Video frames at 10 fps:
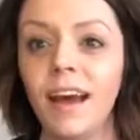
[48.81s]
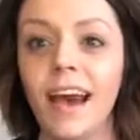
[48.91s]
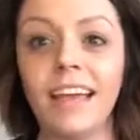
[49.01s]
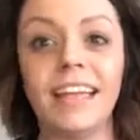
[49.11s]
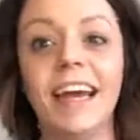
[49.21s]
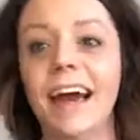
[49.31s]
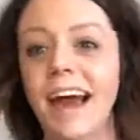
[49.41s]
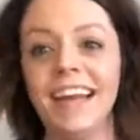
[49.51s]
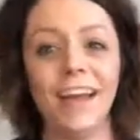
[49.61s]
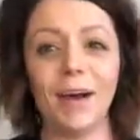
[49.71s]
I
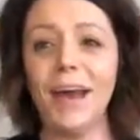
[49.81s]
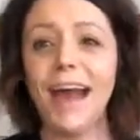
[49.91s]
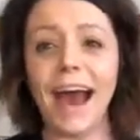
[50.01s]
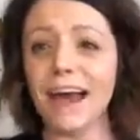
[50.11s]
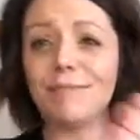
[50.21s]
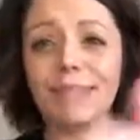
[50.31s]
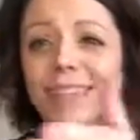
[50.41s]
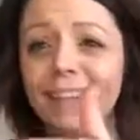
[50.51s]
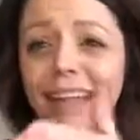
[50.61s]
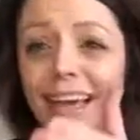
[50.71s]
know, I'm
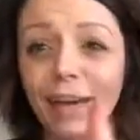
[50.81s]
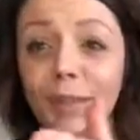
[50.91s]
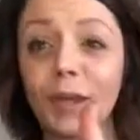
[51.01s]
still like